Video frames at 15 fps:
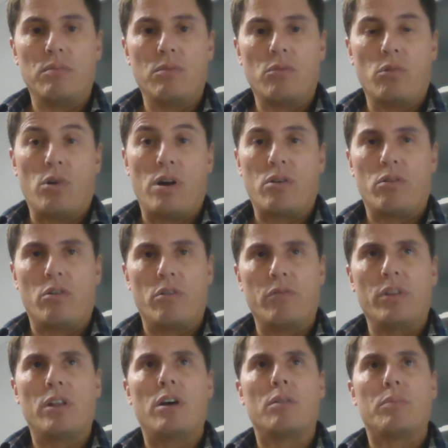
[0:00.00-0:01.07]
well, I don't know if
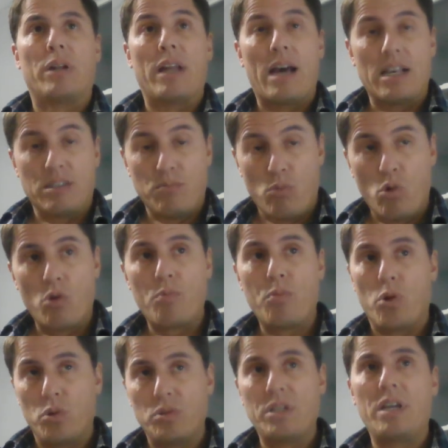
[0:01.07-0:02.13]
a lot, but has more
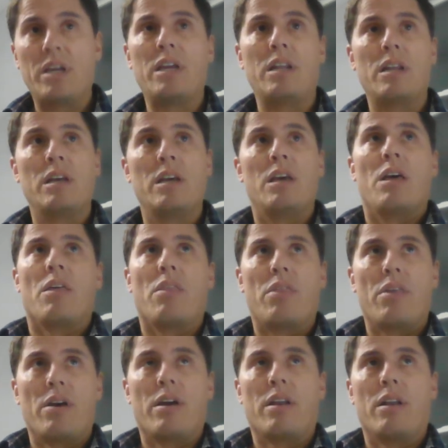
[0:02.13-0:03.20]
protein
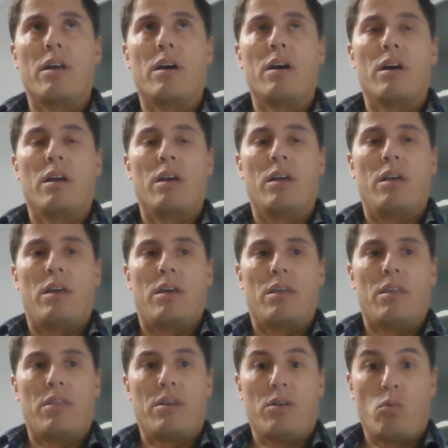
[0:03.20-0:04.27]
than
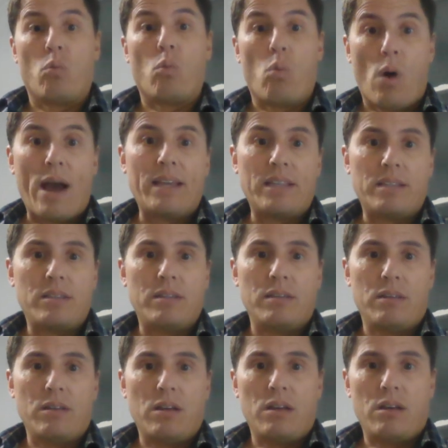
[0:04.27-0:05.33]
white
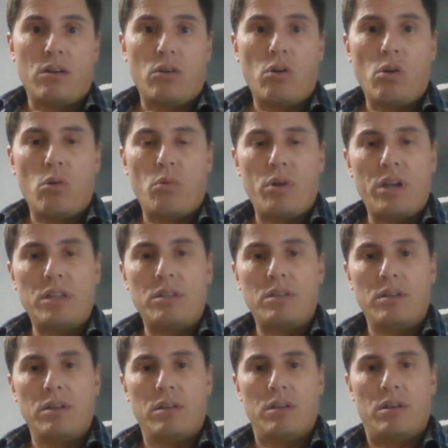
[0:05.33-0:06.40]
whole wheat
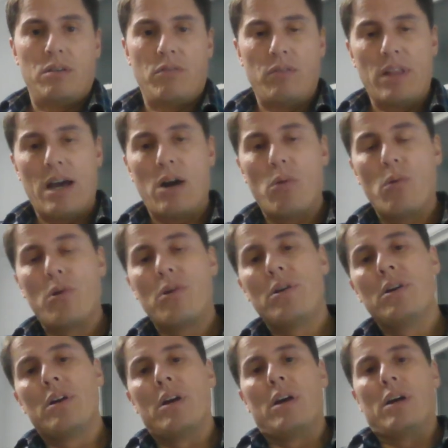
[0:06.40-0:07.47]

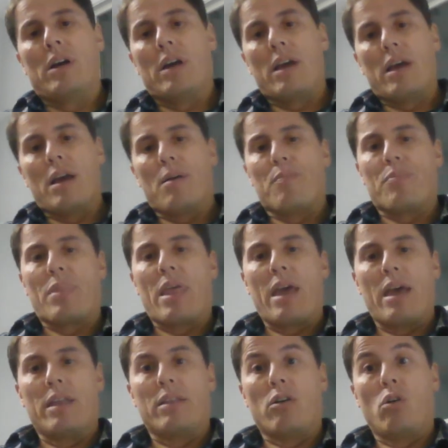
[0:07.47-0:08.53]
flour,
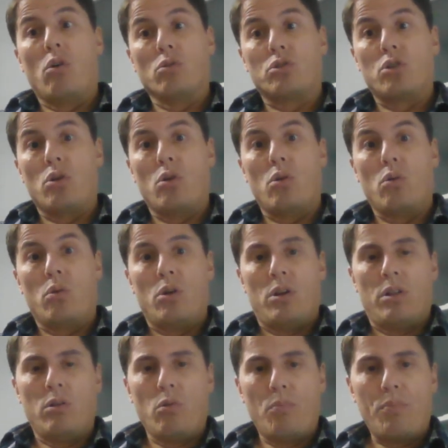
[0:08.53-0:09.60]
and also
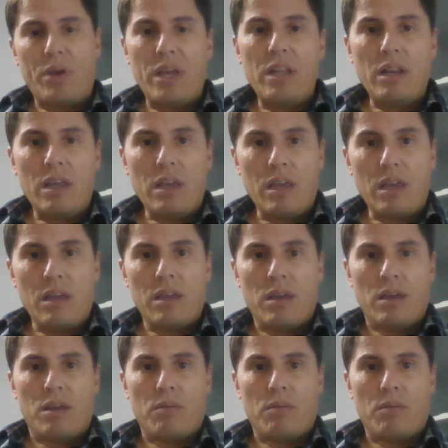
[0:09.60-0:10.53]
lupini